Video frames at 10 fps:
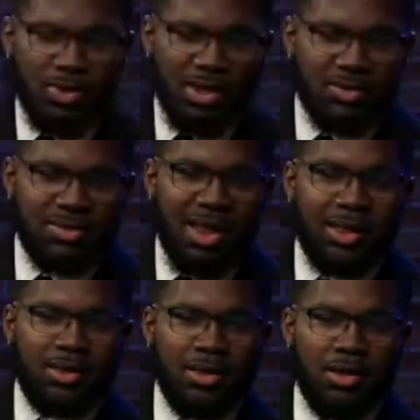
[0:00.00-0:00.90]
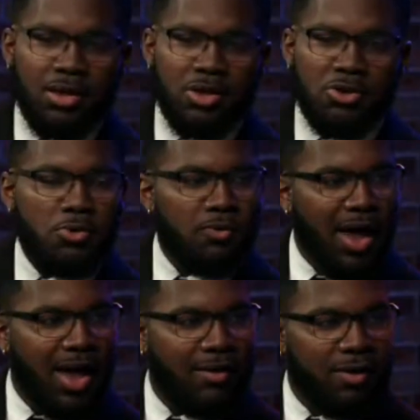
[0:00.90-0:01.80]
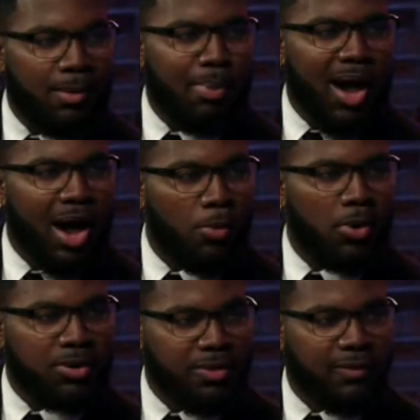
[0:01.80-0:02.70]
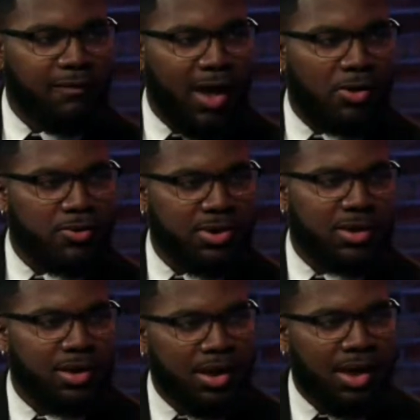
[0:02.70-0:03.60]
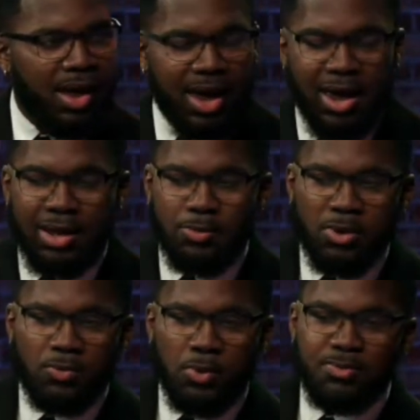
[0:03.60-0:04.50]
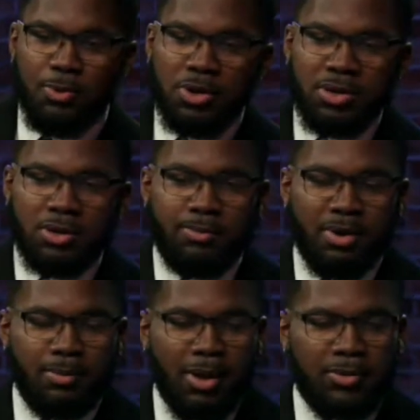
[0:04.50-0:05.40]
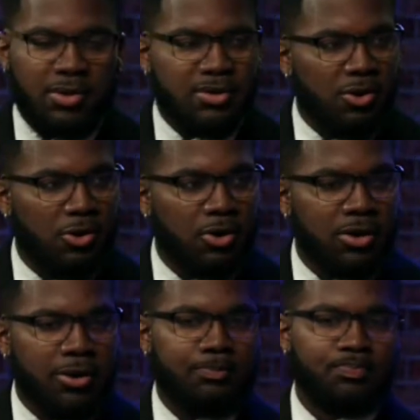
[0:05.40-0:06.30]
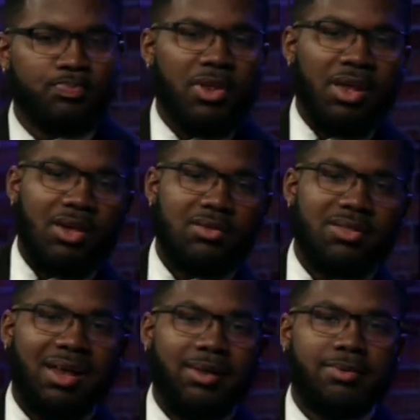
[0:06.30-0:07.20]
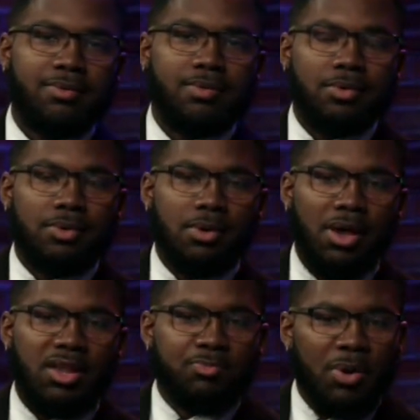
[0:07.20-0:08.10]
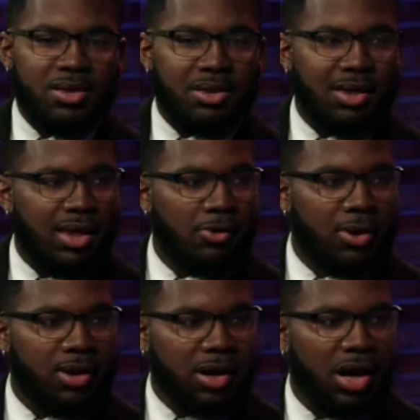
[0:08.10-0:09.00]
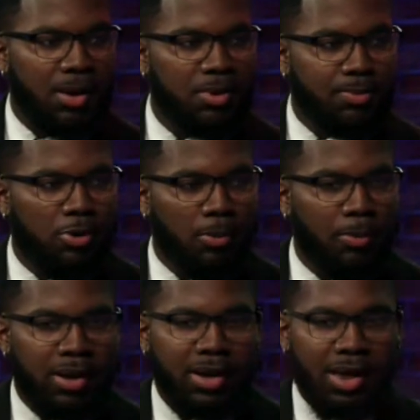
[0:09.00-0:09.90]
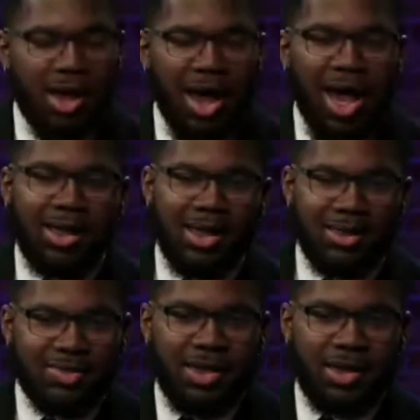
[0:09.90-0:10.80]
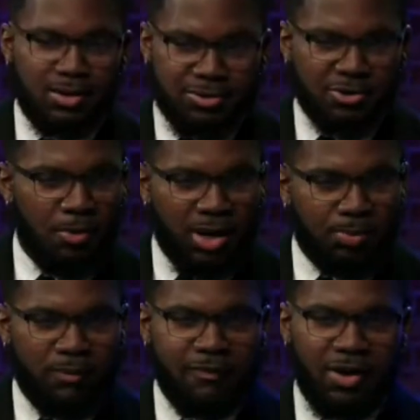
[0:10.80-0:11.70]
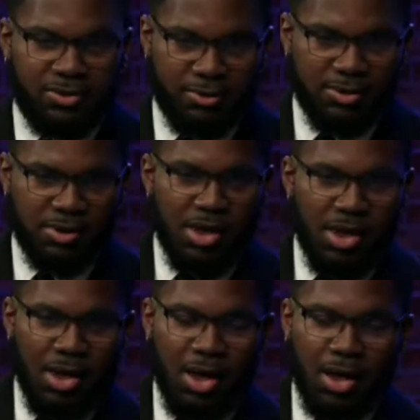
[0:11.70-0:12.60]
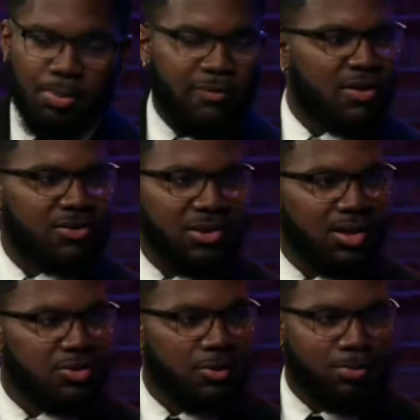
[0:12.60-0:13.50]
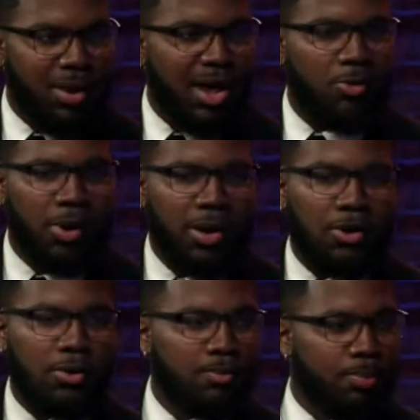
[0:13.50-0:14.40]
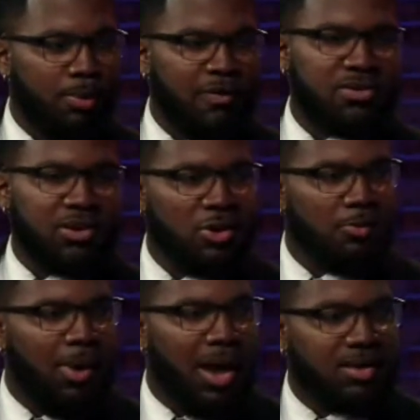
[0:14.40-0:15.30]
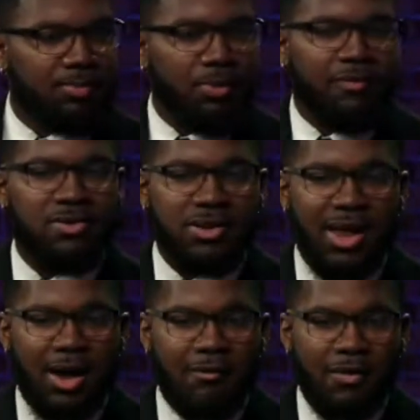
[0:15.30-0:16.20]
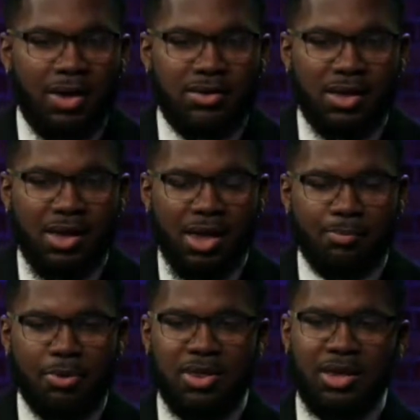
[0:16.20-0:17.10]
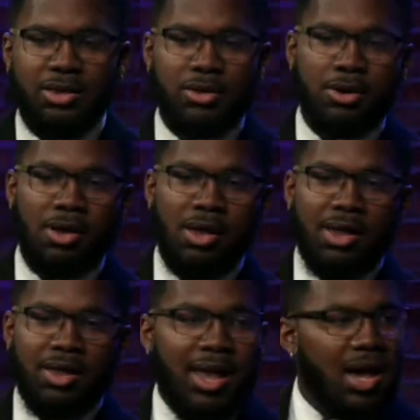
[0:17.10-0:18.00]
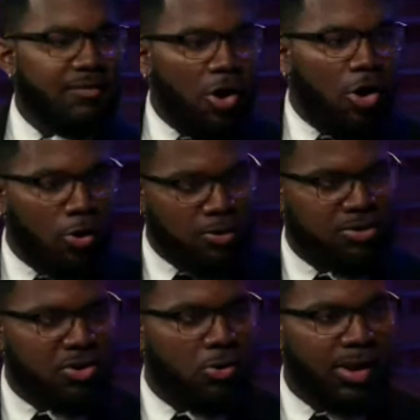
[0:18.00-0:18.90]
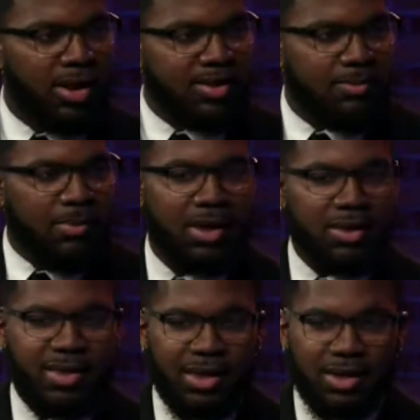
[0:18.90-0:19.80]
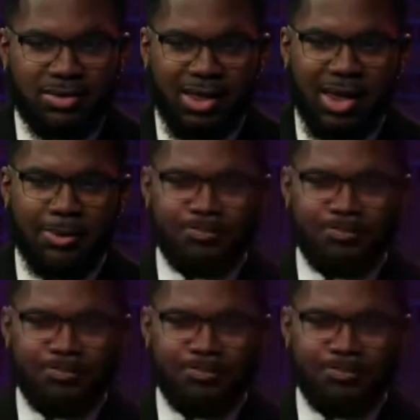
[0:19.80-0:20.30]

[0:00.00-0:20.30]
is that you have empowered the faculty and we we spoke a little bit about this earlier, is that especially here in the com department, I can thank so many professors, uh, Professor Luster Blackwell, Professor Clomax, and Professor Dalvest in particular. They have all sold into me things that